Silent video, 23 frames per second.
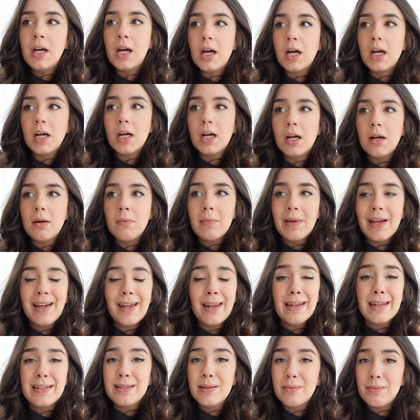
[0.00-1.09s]
um,
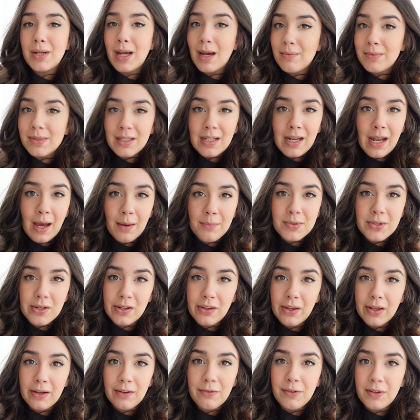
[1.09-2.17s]
and sometimes the naps are
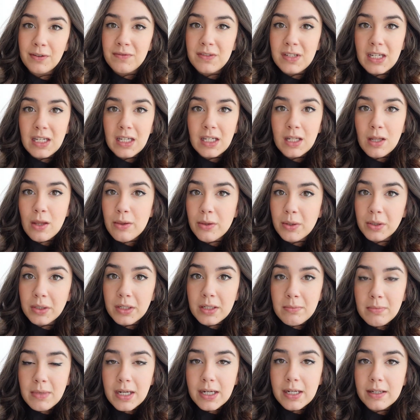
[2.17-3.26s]
like 15 30
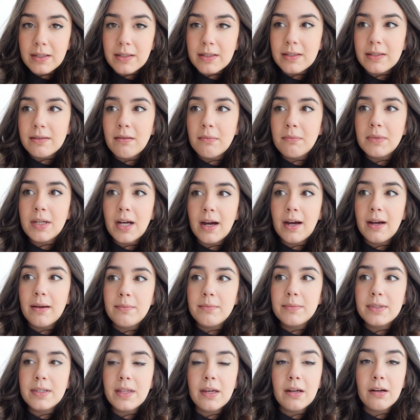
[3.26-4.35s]
minutes
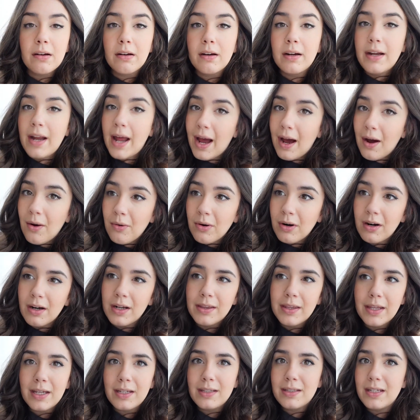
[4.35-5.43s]
sometimes they're an hour and
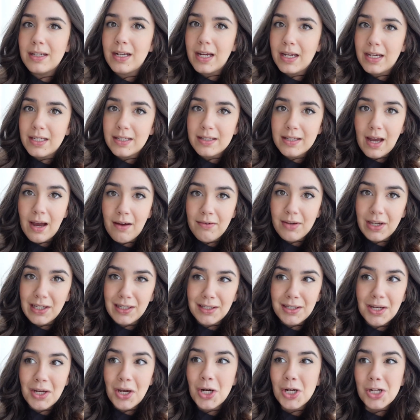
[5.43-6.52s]
like today he's having
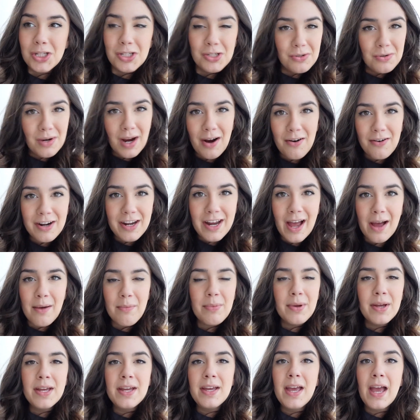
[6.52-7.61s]
a two hour nap
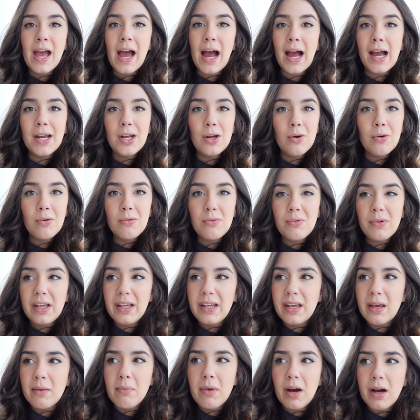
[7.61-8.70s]
I don't wake
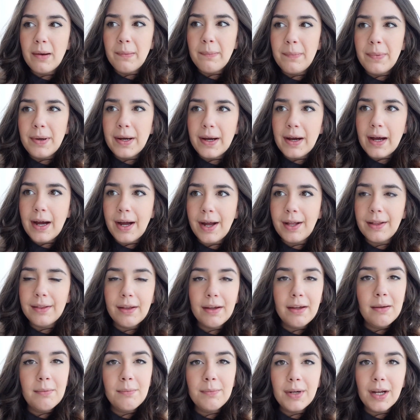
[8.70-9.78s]
him up I let
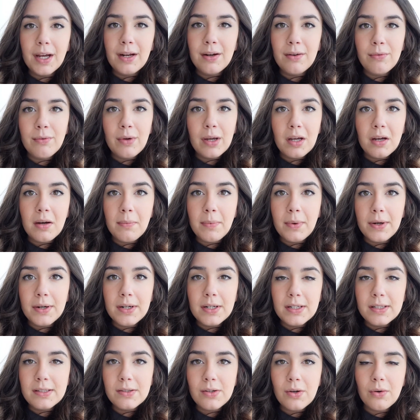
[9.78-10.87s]
him kind of wake up on
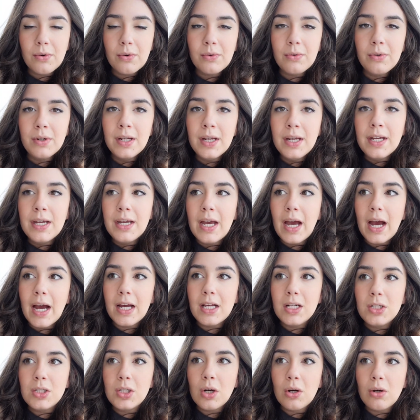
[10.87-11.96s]
his own I
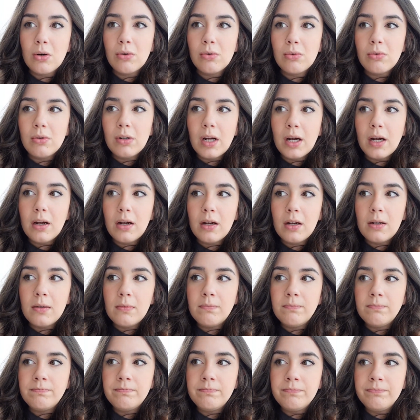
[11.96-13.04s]
don't
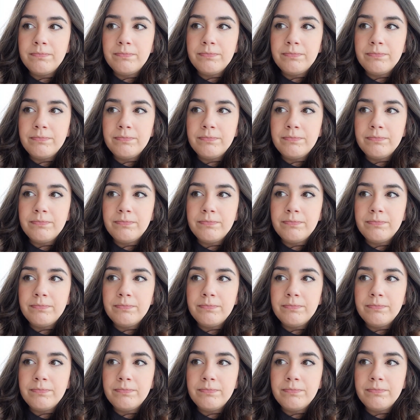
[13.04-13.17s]
um,